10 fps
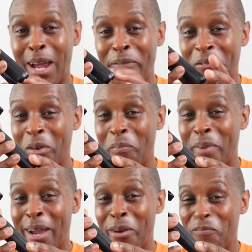after
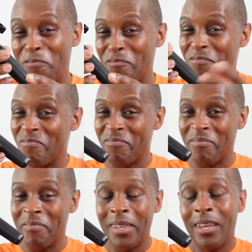about
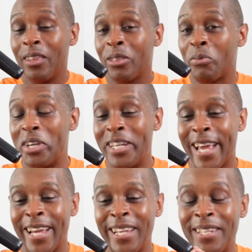three
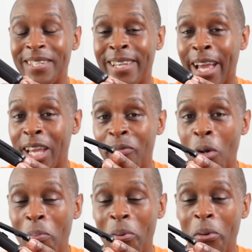days gave
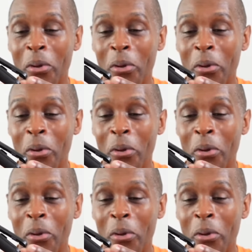up.